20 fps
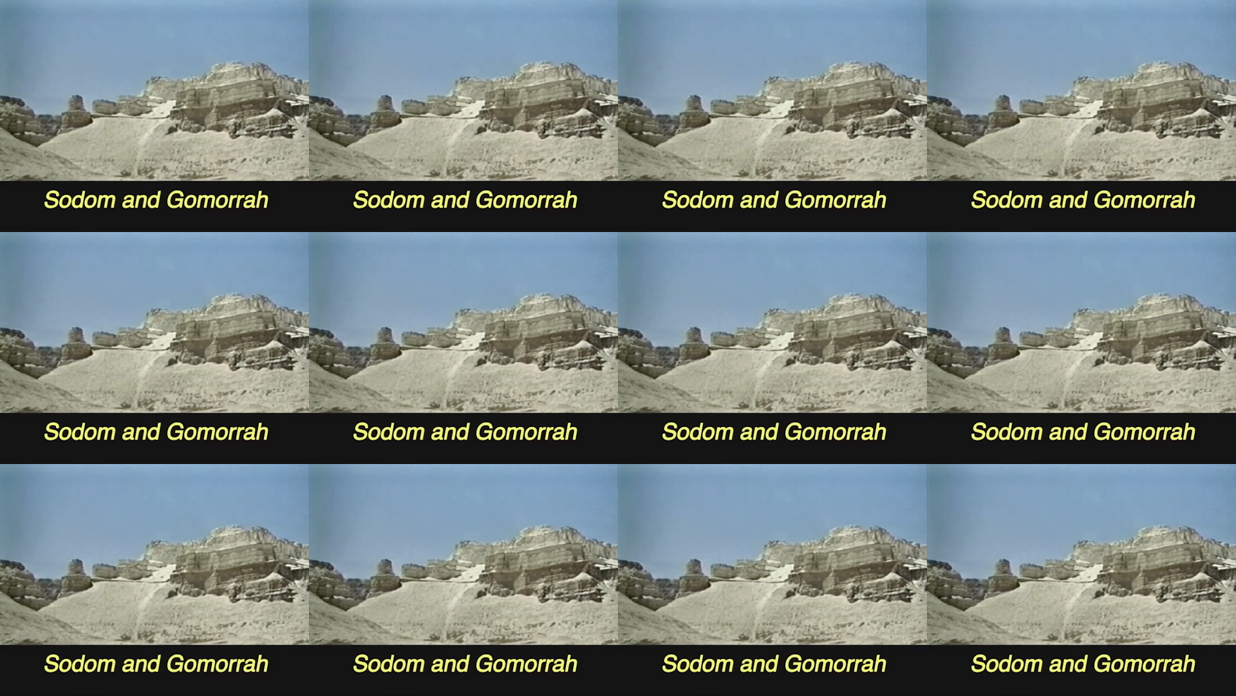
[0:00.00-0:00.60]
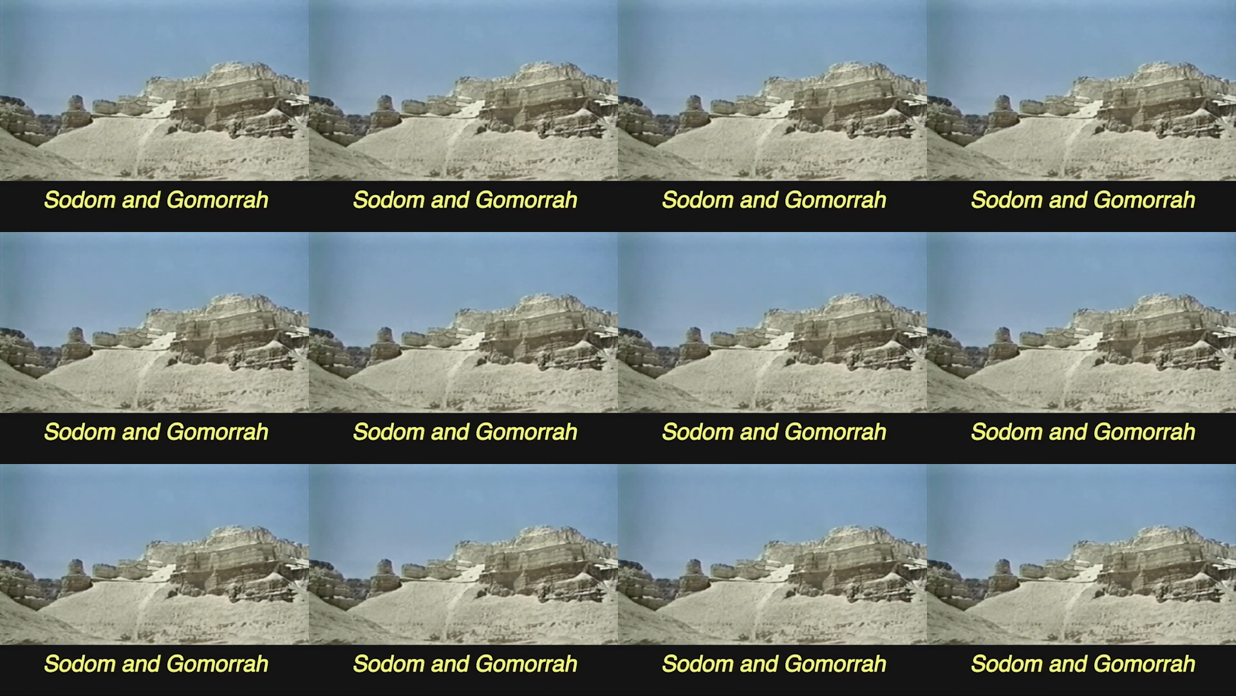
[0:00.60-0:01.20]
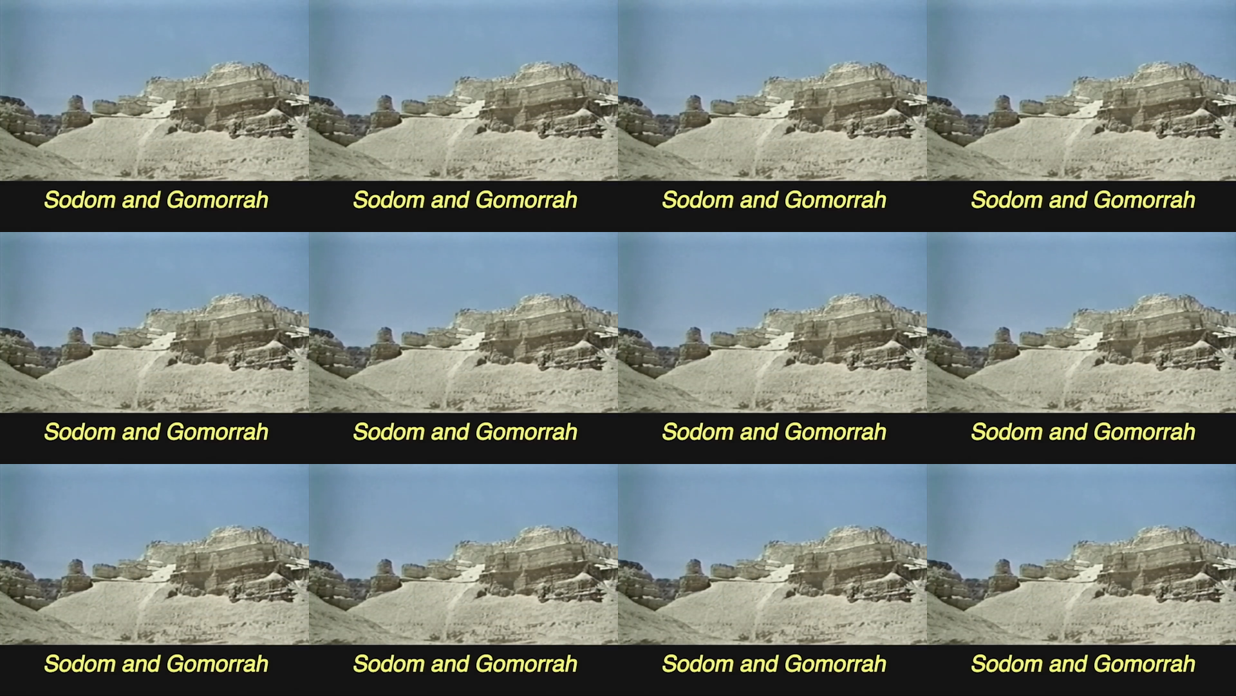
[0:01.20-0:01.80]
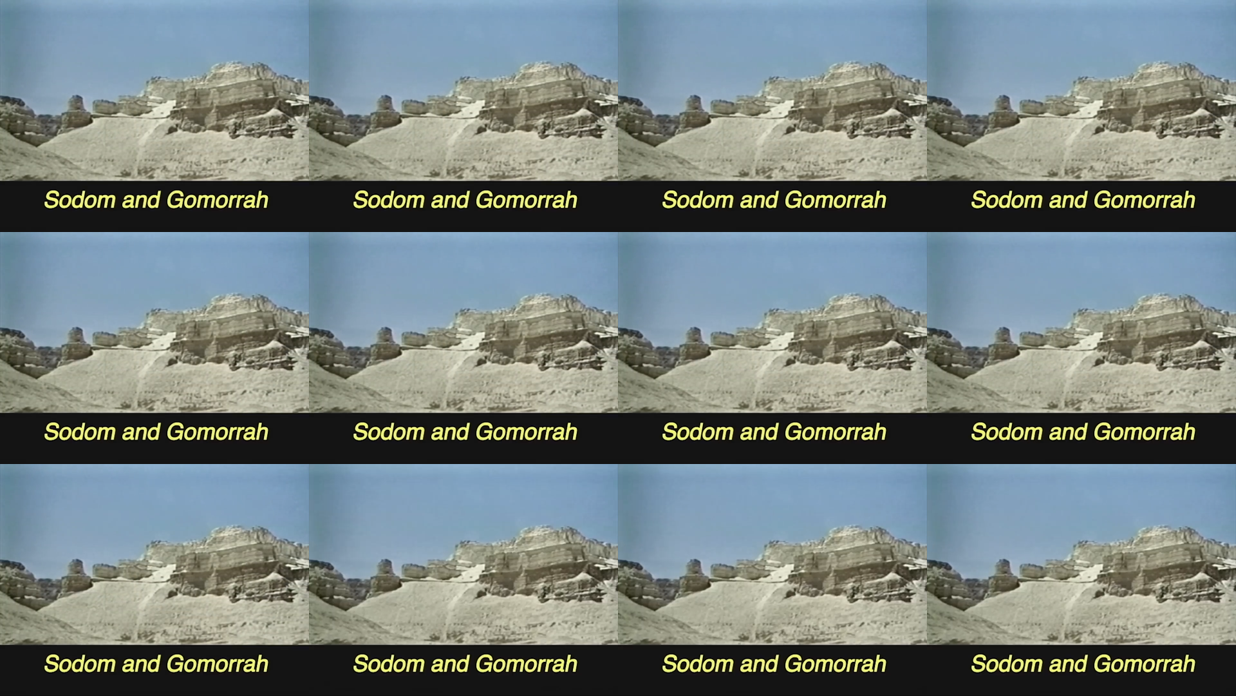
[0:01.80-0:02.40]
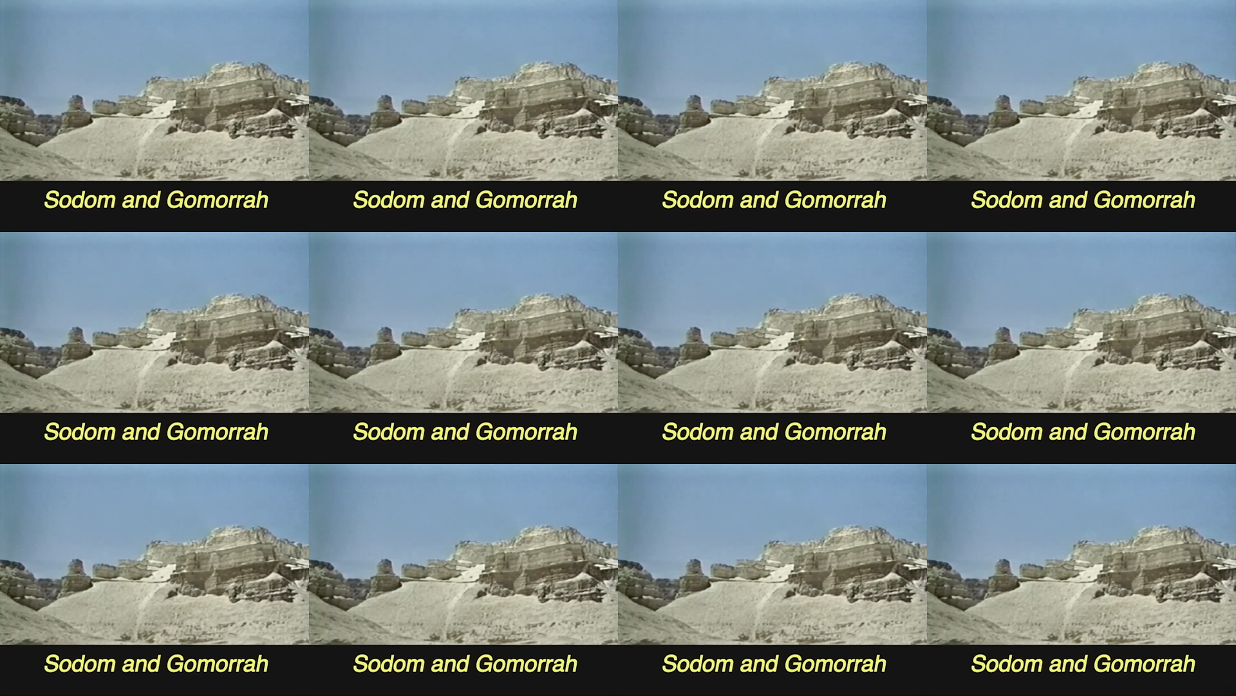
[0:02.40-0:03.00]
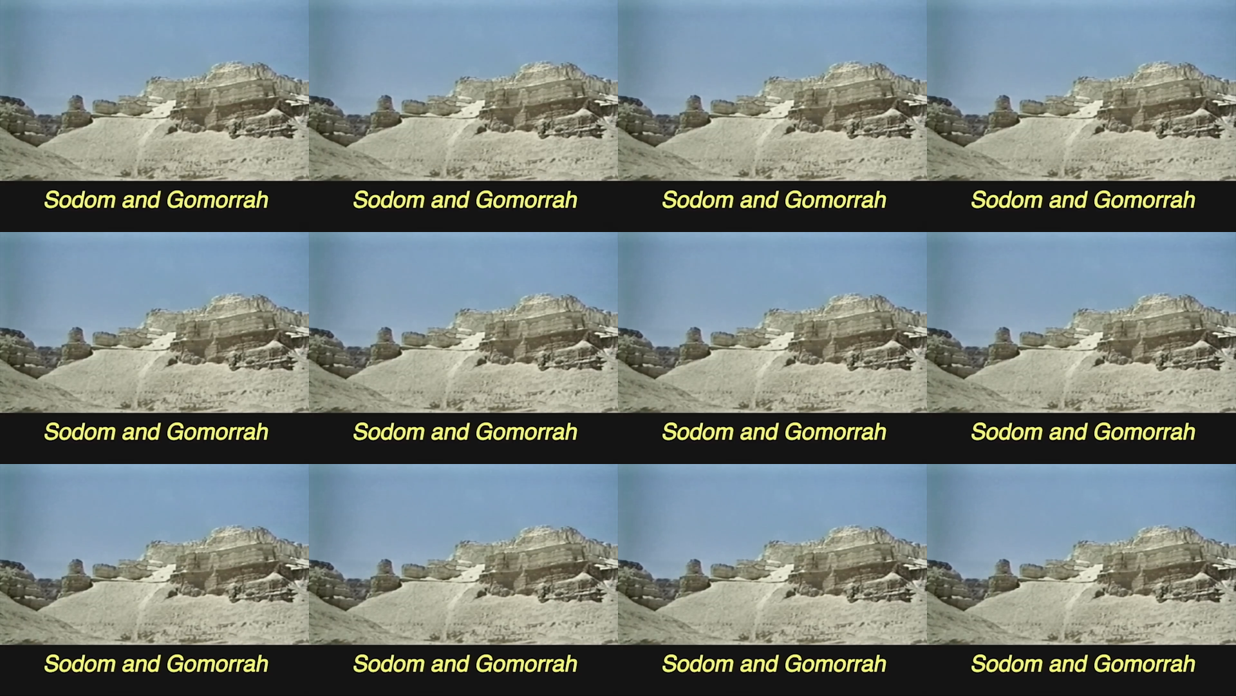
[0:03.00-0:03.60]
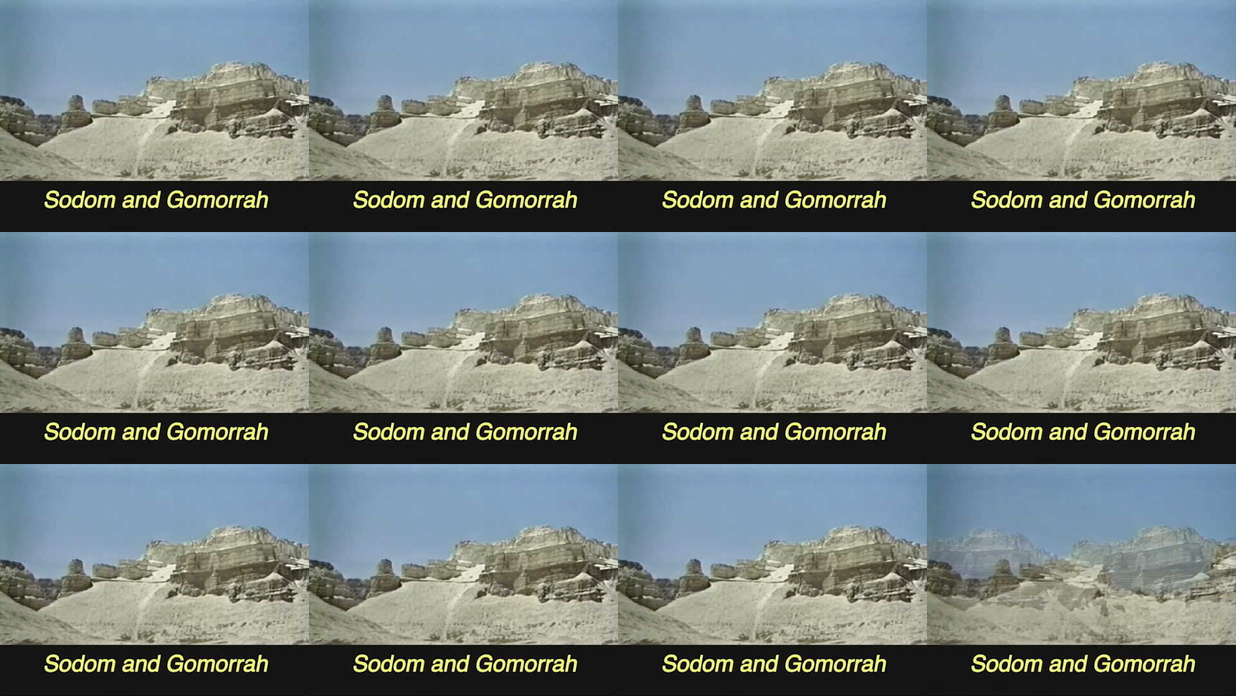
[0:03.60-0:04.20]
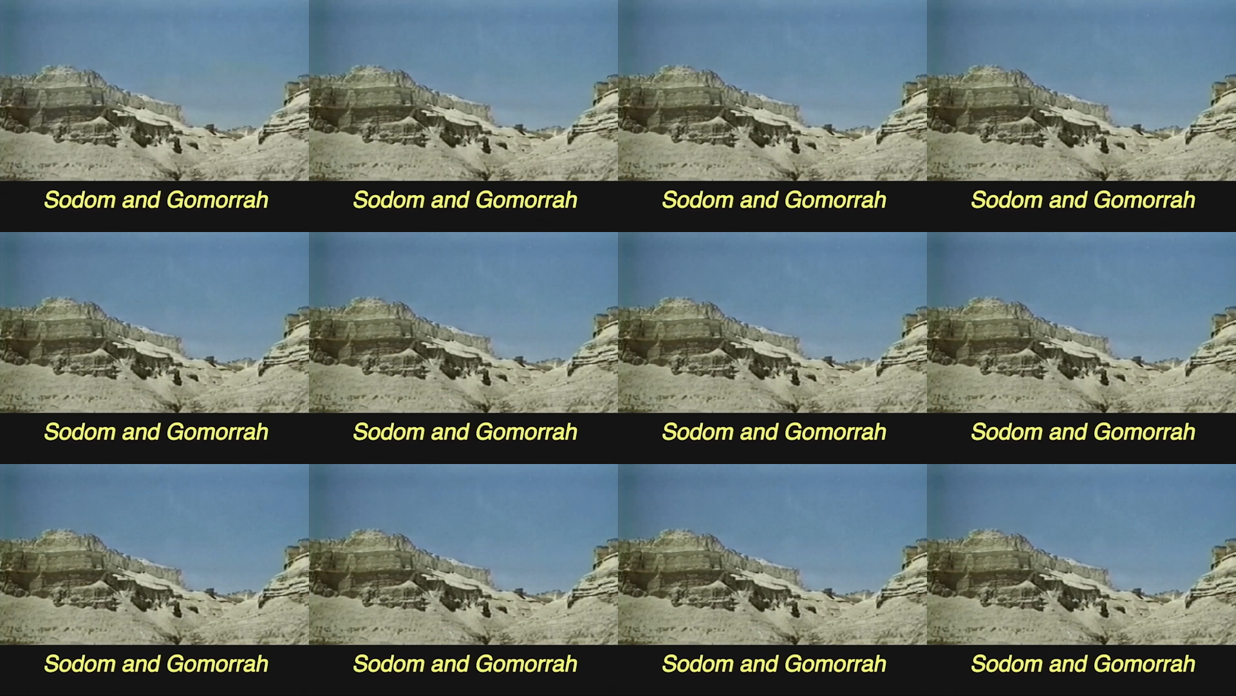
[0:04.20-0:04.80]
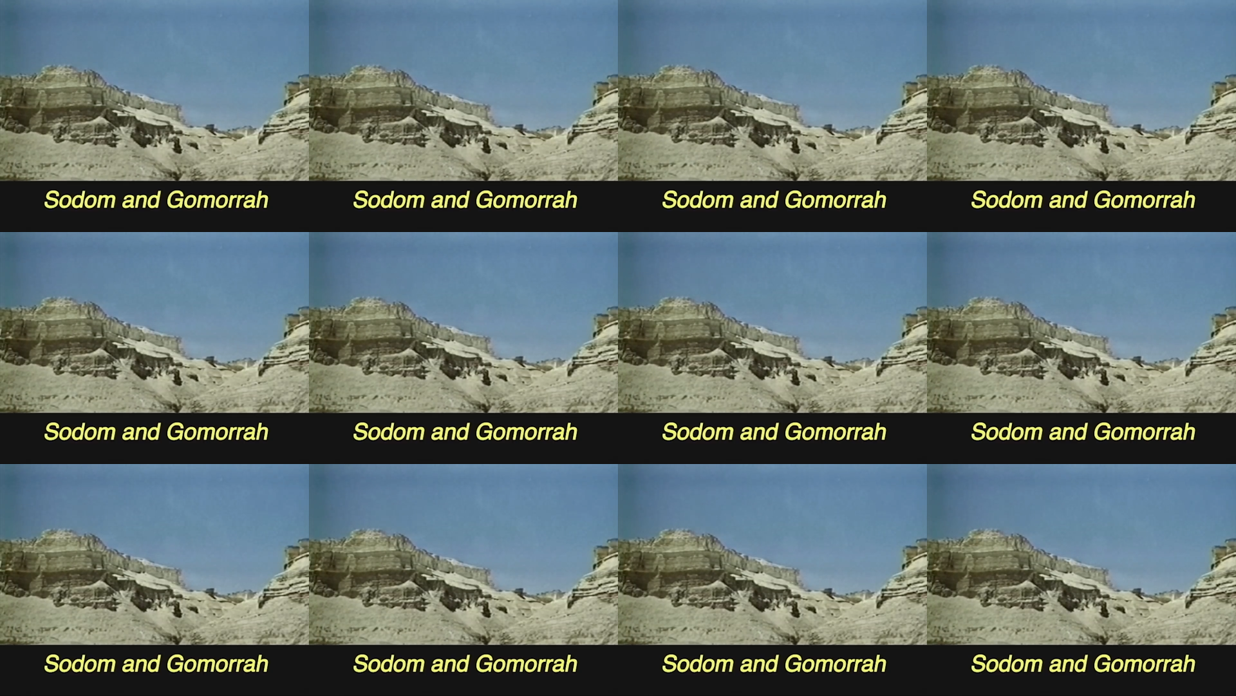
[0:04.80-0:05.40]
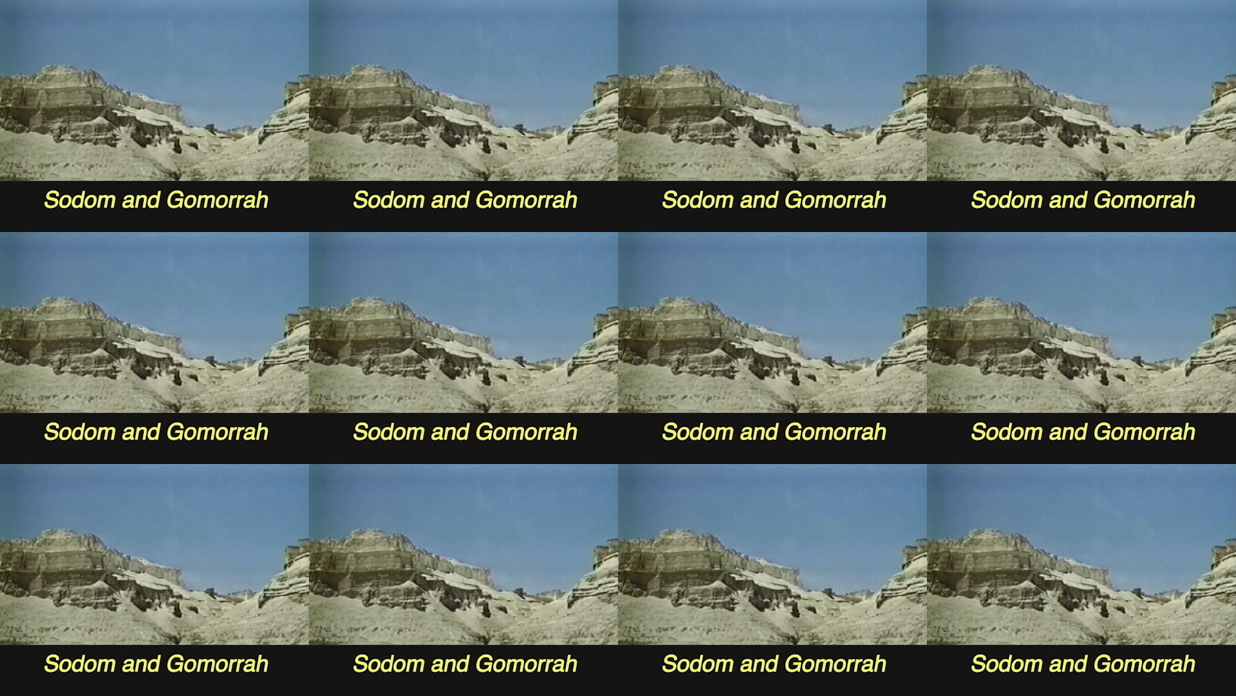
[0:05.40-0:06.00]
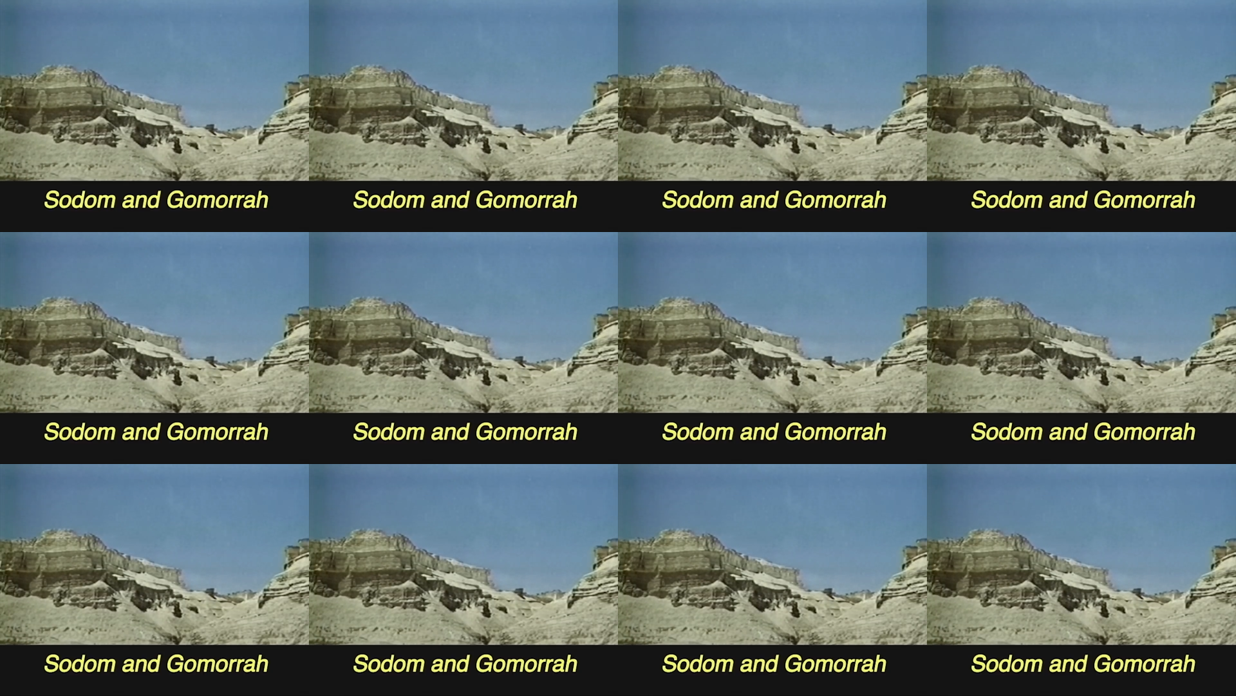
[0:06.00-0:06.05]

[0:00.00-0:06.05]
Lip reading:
(no speaker visible)